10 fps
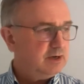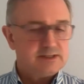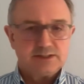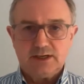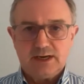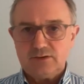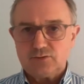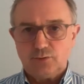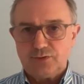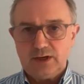And it's a
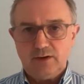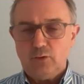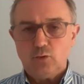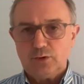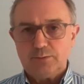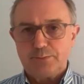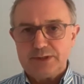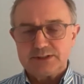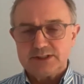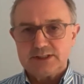natural thing of all
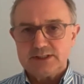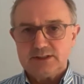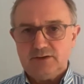businesses.